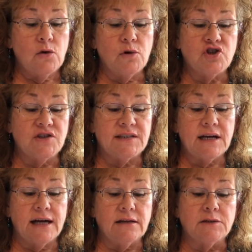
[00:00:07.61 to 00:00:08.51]
which is
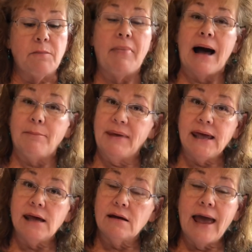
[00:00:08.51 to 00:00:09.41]
titled
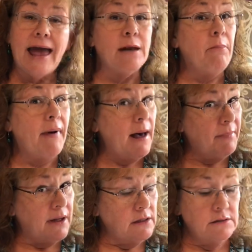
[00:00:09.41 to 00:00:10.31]
Poppy and Papa.